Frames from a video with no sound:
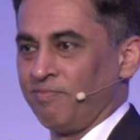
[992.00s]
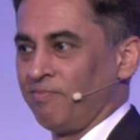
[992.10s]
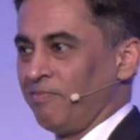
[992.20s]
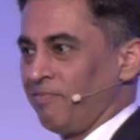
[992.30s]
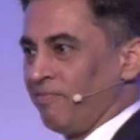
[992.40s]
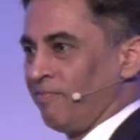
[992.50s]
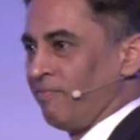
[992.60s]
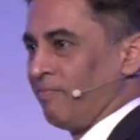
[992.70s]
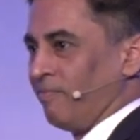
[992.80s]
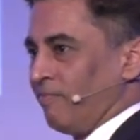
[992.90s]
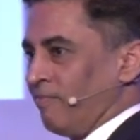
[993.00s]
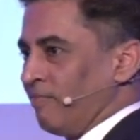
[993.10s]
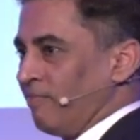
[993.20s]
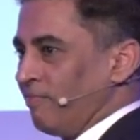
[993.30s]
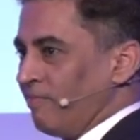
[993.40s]

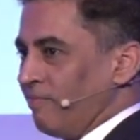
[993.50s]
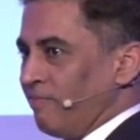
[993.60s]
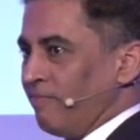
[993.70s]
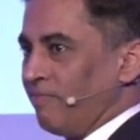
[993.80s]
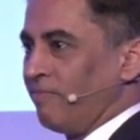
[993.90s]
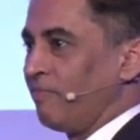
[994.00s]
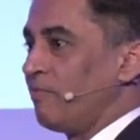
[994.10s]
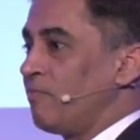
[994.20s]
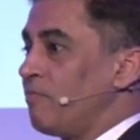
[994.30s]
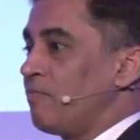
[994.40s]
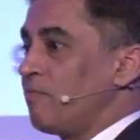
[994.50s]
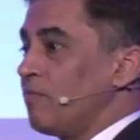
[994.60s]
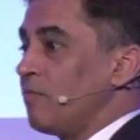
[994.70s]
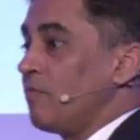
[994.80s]
Nothing is said.